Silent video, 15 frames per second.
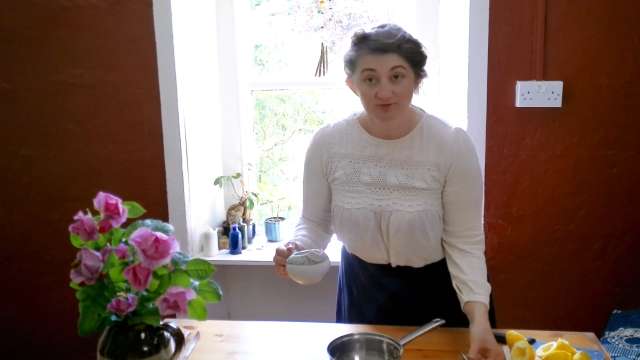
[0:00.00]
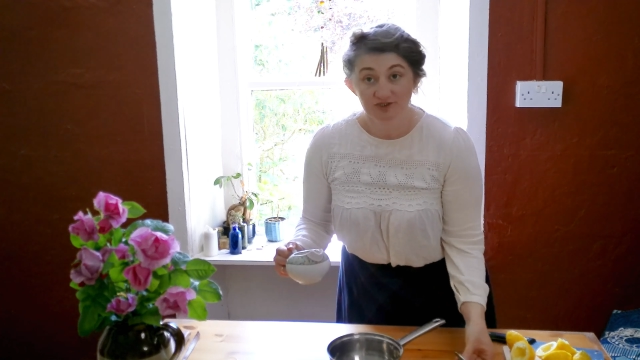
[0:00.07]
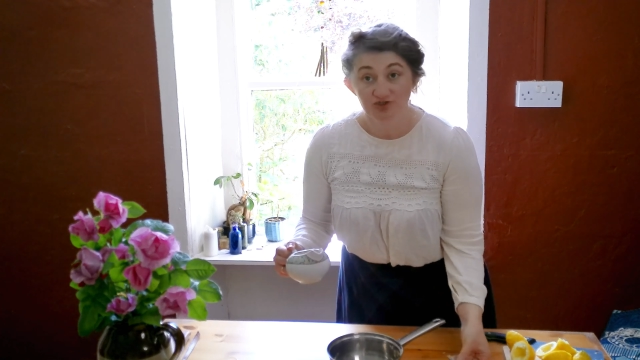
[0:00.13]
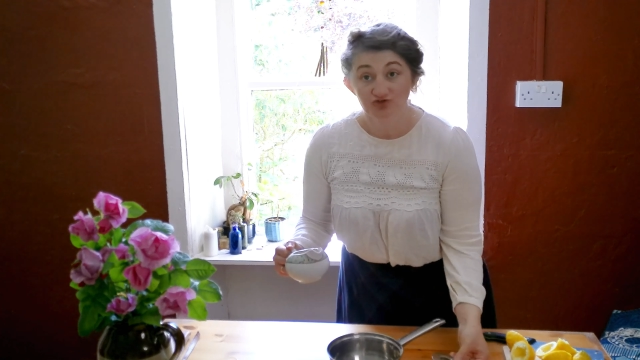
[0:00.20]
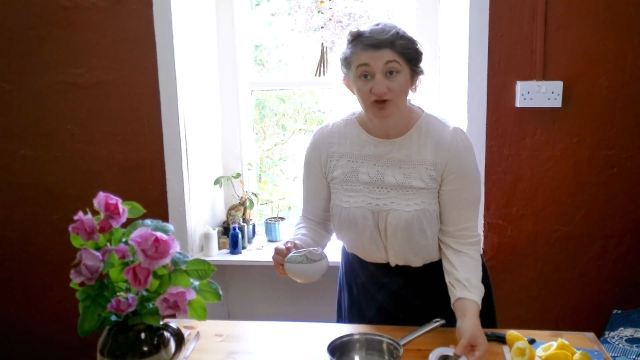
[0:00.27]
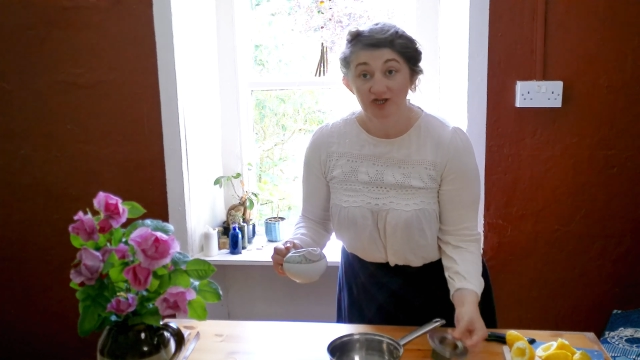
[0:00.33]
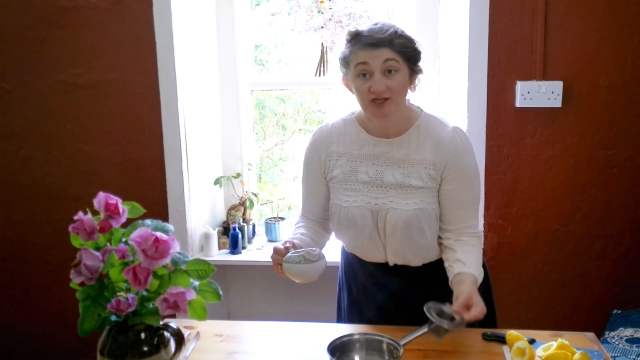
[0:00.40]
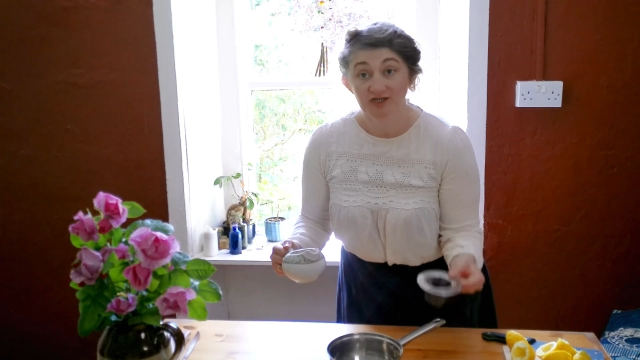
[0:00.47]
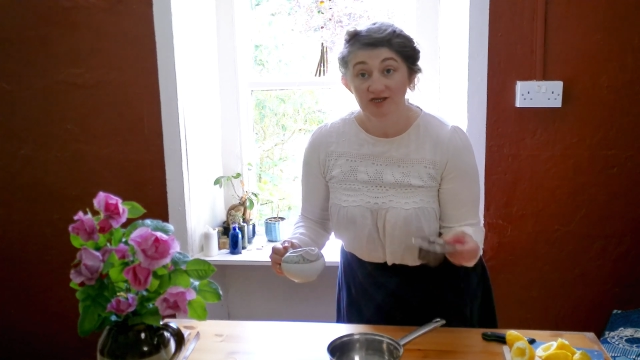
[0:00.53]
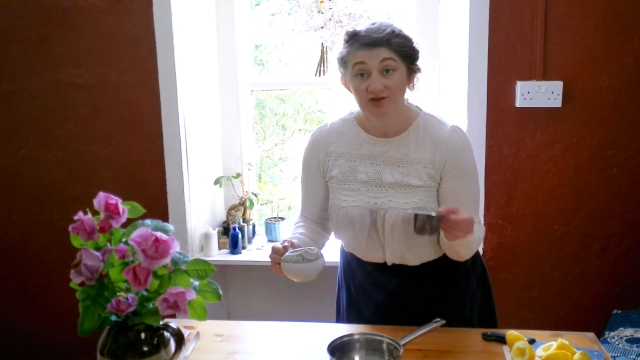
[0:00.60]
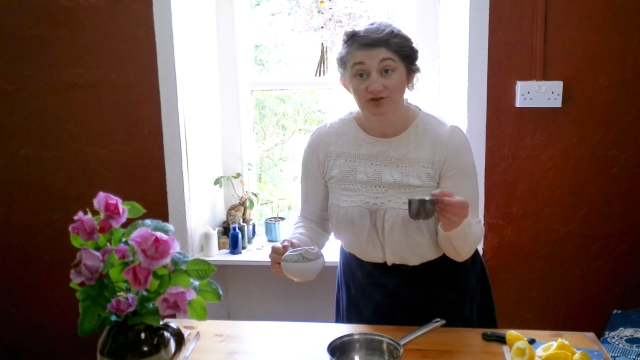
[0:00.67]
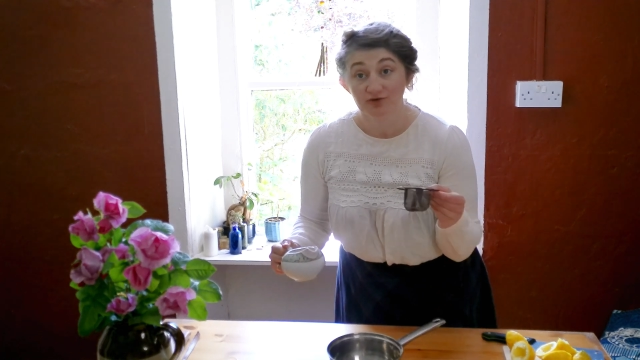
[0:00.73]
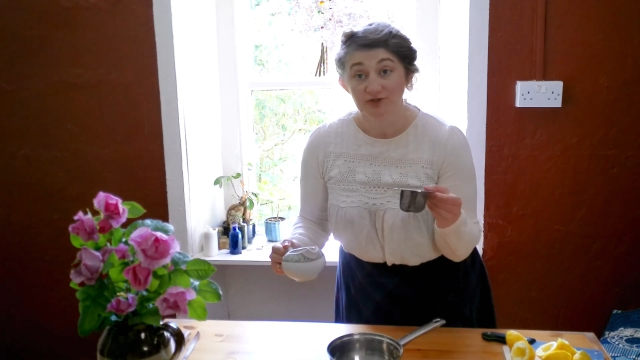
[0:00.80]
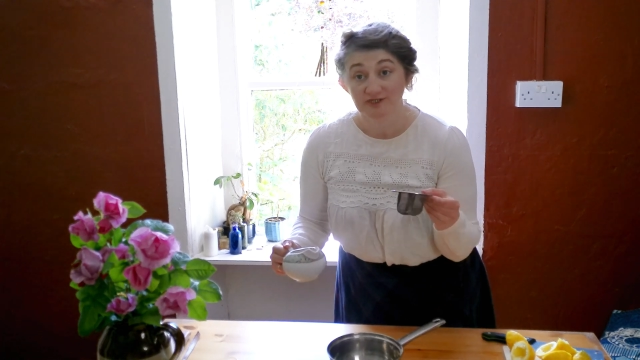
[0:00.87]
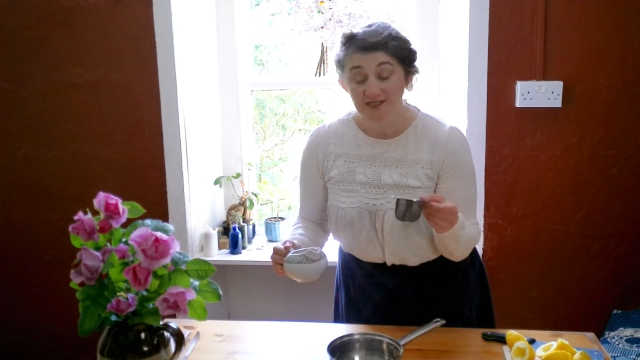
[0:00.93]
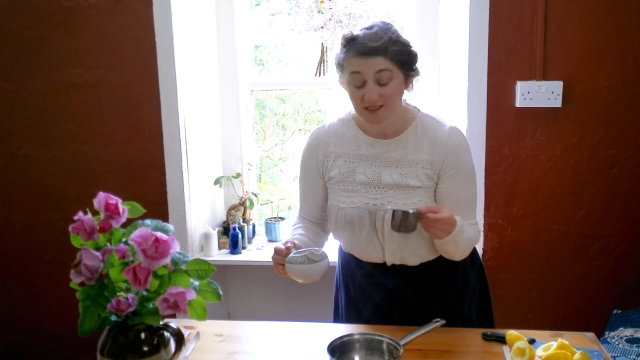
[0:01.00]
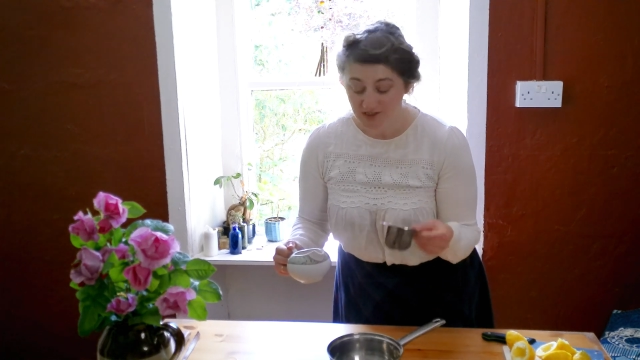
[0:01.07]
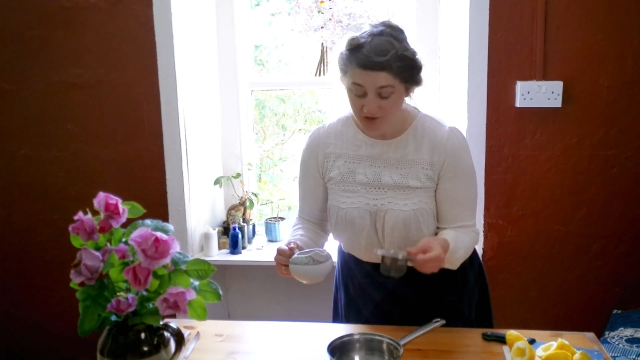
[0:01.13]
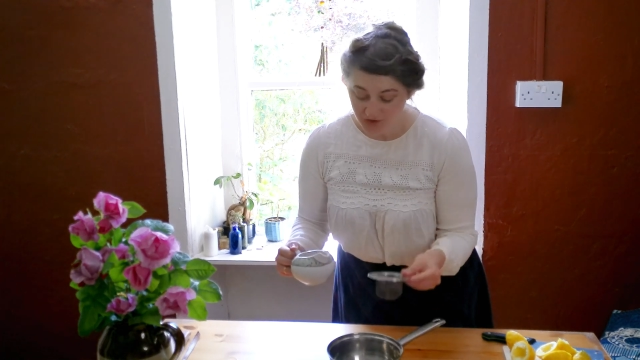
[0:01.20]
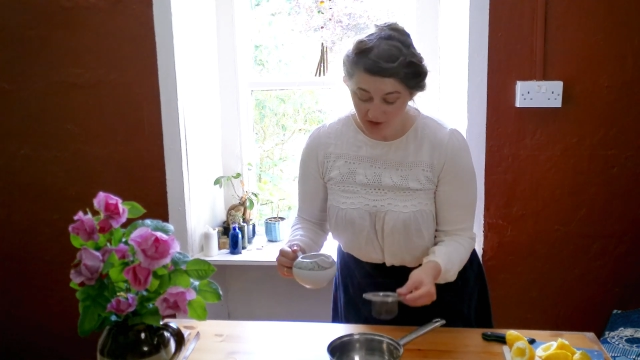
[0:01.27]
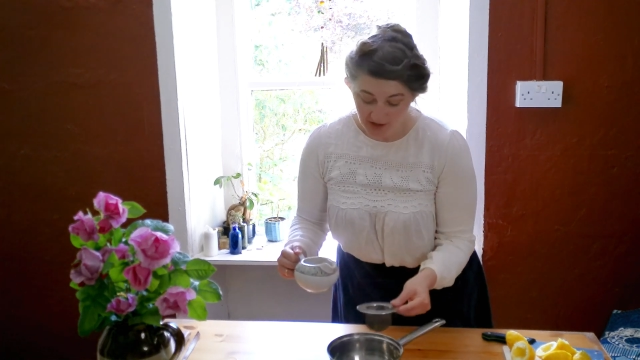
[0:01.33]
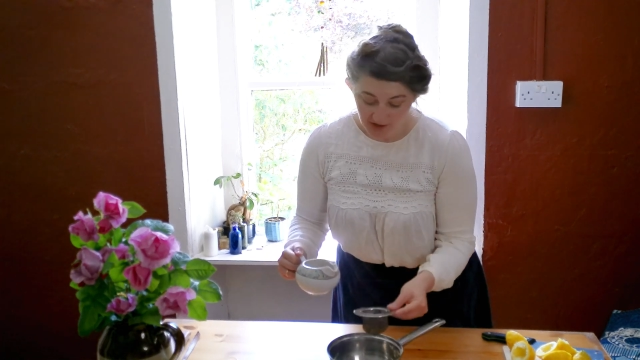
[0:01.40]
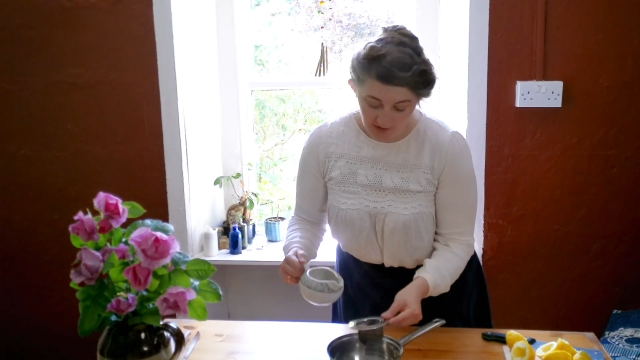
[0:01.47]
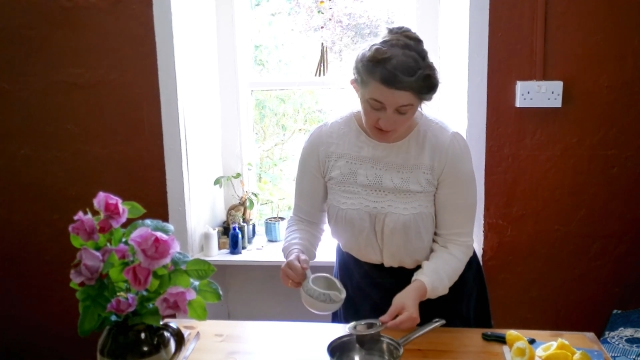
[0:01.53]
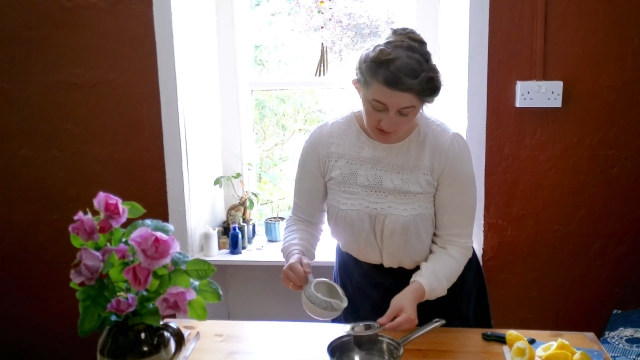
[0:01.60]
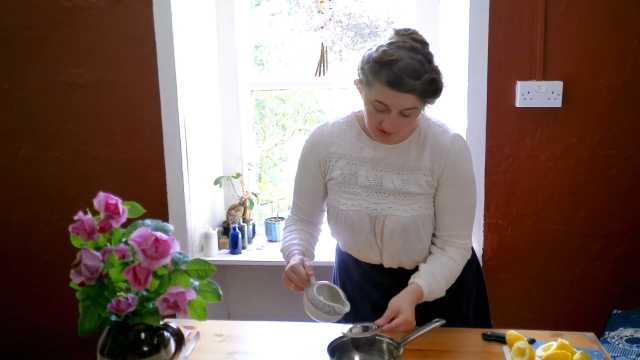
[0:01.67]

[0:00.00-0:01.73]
straining it through a tea strainer,